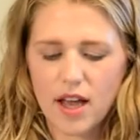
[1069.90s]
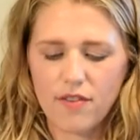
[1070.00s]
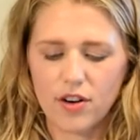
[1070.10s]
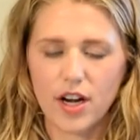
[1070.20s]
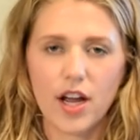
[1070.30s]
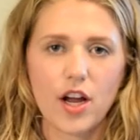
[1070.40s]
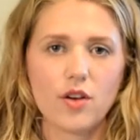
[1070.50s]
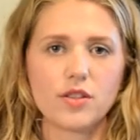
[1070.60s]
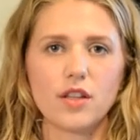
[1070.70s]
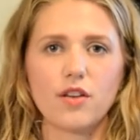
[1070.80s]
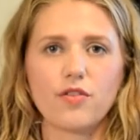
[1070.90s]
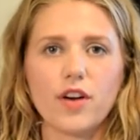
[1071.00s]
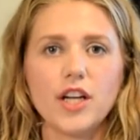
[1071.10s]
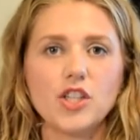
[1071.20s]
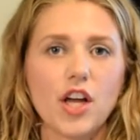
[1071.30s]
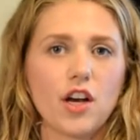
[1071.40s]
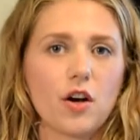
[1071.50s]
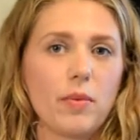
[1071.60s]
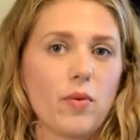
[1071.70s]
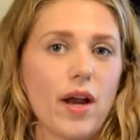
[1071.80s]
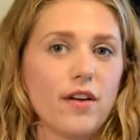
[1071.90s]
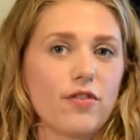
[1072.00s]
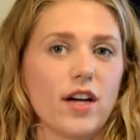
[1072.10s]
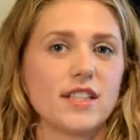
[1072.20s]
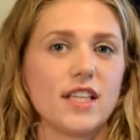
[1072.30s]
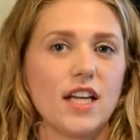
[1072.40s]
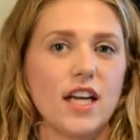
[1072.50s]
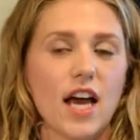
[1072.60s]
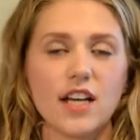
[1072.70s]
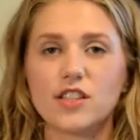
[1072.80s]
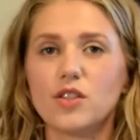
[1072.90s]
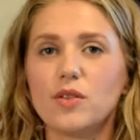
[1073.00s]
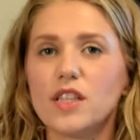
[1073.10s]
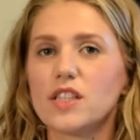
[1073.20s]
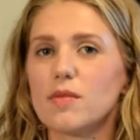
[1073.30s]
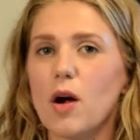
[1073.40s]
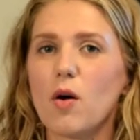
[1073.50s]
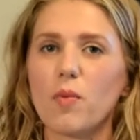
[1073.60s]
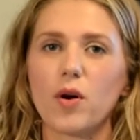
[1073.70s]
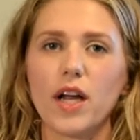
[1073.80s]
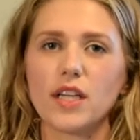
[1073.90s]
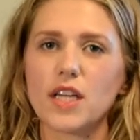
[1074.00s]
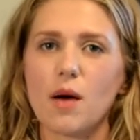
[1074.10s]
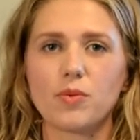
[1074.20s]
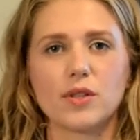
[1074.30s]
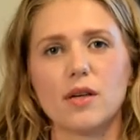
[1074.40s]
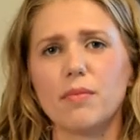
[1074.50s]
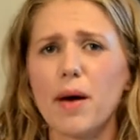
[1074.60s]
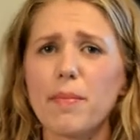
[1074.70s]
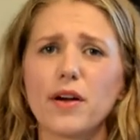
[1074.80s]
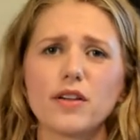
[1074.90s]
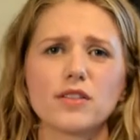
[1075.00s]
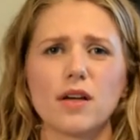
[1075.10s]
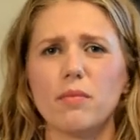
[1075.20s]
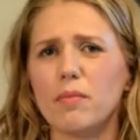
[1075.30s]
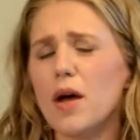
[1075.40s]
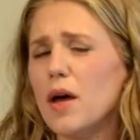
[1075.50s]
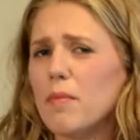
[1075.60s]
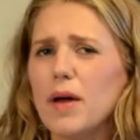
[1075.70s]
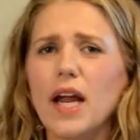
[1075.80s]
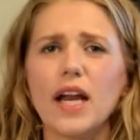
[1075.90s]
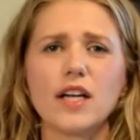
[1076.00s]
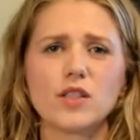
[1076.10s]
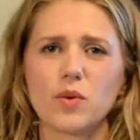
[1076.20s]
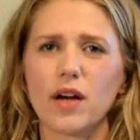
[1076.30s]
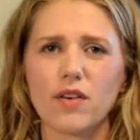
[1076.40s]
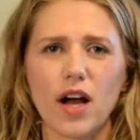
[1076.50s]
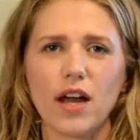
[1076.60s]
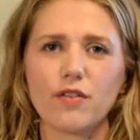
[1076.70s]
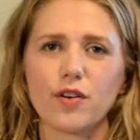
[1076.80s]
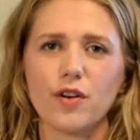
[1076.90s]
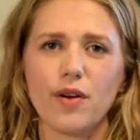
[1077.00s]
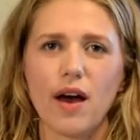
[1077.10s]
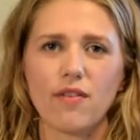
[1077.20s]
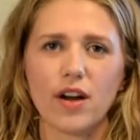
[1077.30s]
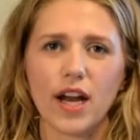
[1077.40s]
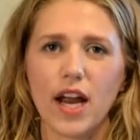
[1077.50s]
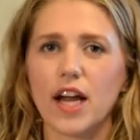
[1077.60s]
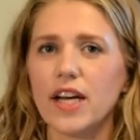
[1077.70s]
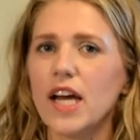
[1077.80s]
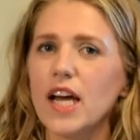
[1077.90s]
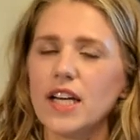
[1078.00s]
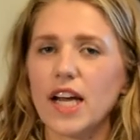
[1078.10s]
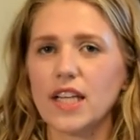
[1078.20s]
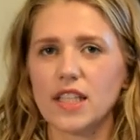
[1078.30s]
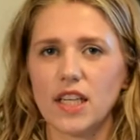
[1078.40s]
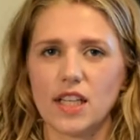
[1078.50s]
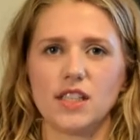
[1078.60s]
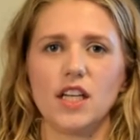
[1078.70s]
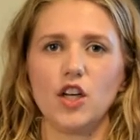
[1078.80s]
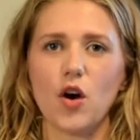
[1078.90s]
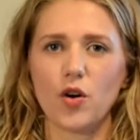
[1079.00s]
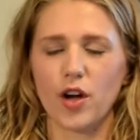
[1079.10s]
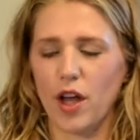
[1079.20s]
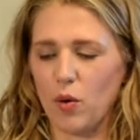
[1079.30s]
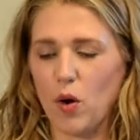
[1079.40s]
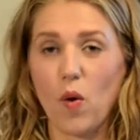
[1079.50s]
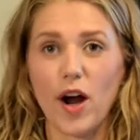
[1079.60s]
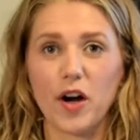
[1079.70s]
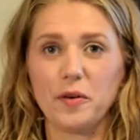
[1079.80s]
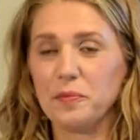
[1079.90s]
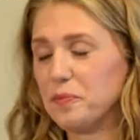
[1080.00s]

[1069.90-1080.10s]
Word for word: covered and goes in the fridge and it'll be ready for us to eat as soon as tomorrow morning, topped with some nut butter, some bananas, whatever kind of fruit you have on hand. Nice and easy, no cooking required.